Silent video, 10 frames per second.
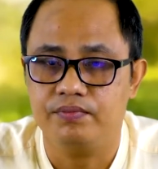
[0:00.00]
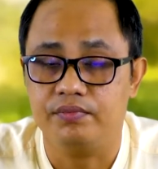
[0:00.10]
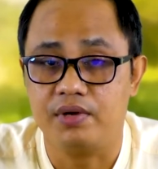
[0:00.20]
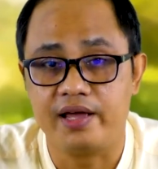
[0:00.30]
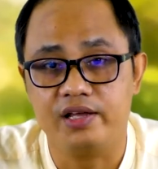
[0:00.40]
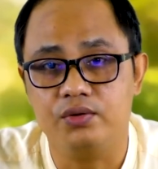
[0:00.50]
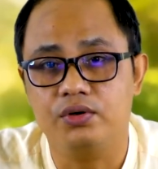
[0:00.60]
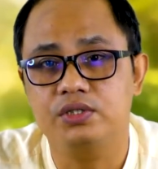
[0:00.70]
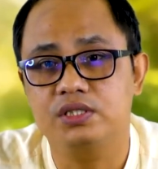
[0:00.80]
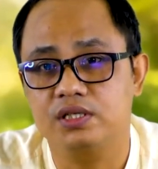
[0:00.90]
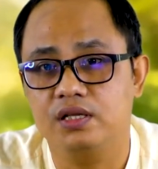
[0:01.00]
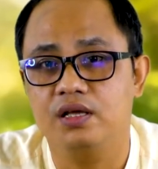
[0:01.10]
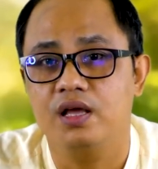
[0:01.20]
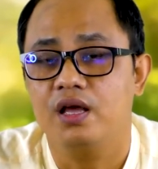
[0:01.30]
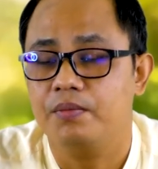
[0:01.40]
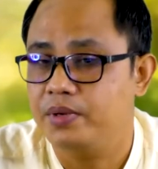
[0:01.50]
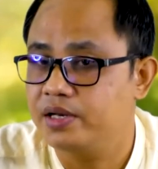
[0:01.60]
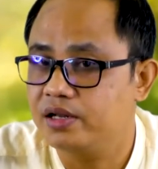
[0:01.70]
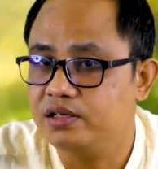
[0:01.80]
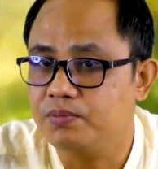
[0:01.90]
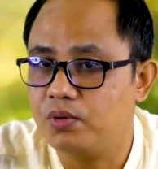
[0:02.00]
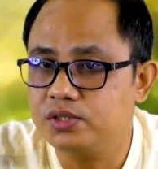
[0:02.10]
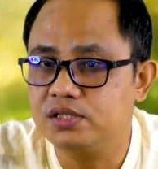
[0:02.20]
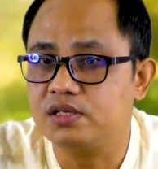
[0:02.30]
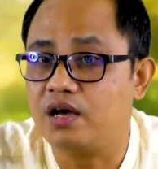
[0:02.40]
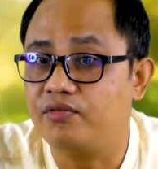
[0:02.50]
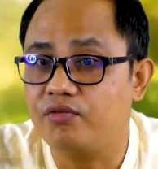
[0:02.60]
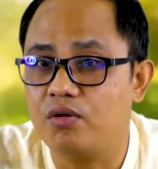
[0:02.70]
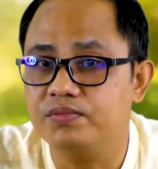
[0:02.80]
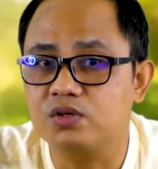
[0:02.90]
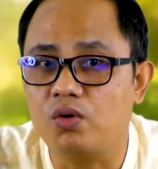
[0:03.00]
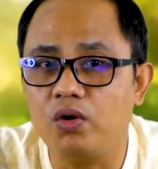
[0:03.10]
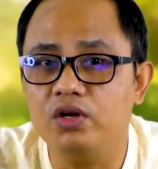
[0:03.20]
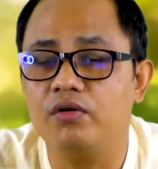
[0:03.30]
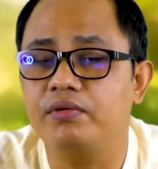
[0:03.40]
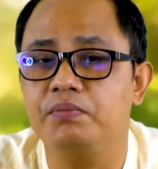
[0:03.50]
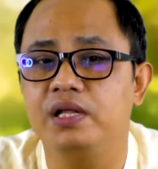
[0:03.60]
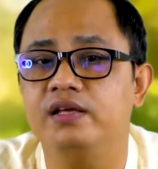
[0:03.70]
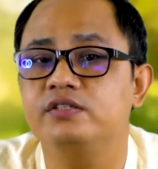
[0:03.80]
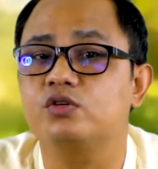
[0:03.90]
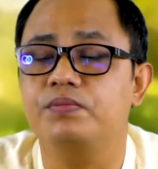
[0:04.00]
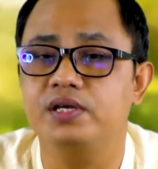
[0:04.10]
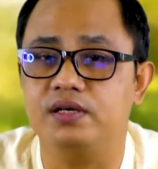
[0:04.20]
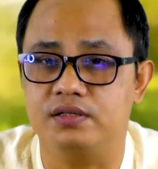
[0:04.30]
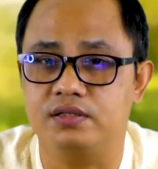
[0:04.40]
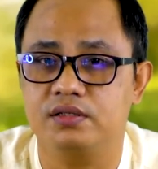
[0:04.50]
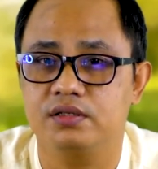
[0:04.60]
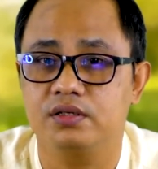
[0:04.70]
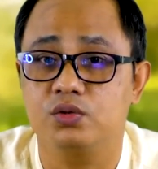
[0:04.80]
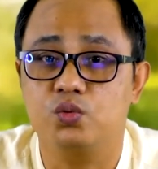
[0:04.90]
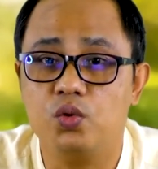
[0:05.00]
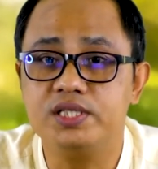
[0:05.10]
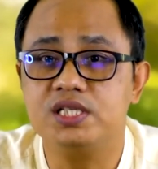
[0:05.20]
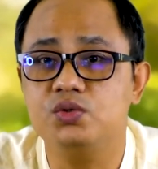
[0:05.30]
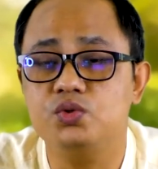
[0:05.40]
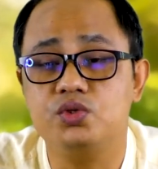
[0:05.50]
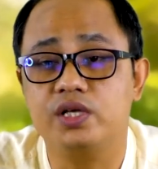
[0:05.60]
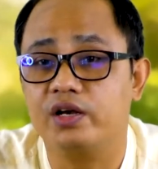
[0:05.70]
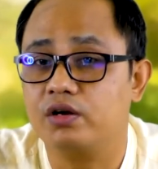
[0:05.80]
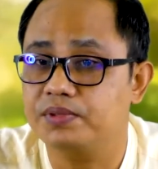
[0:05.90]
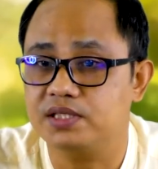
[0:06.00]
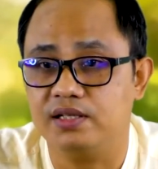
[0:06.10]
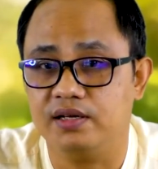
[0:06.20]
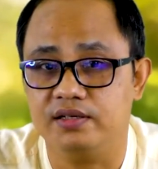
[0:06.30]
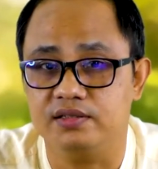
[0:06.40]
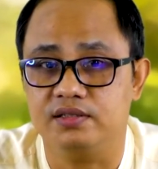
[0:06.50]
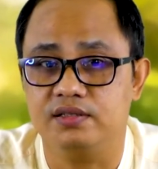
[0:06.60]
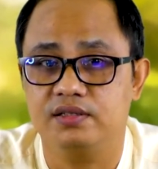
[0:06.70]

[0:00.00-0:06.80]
Like you see mineral deposits are formed slowly over millions of years. Once used, cannot be generated.